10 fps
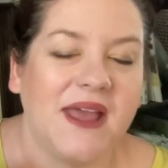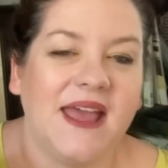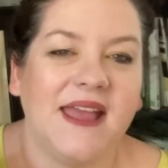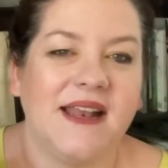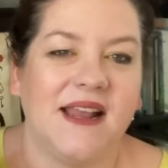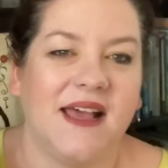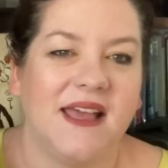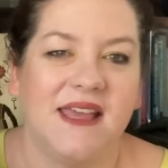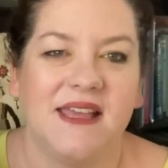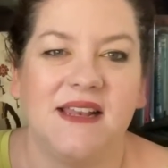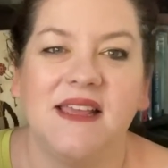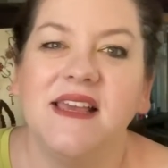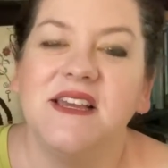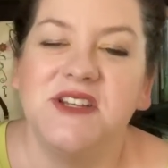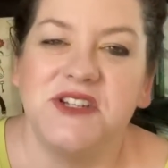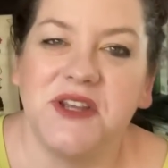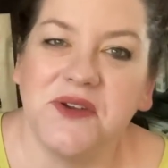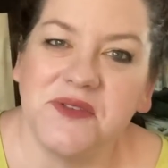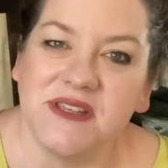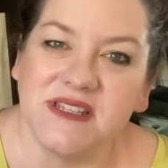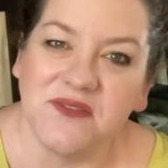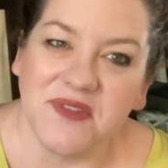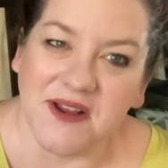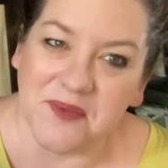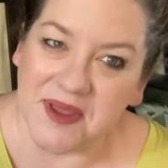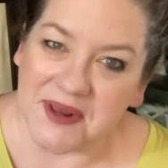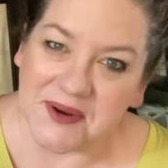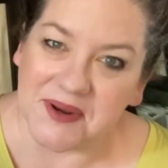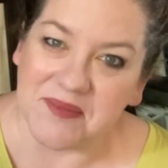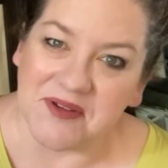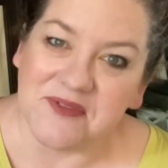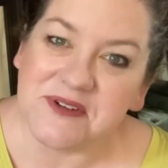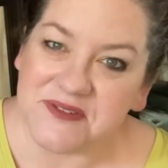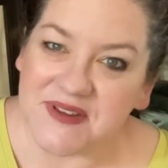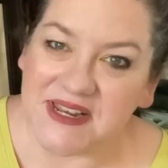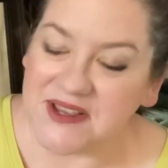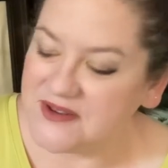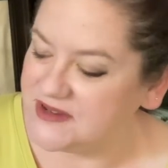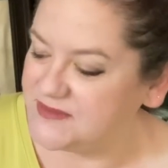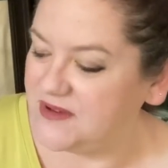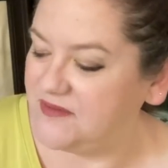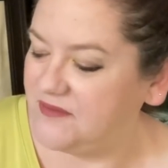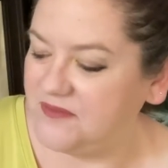and I had shown the Sunflower Manor in my first video as my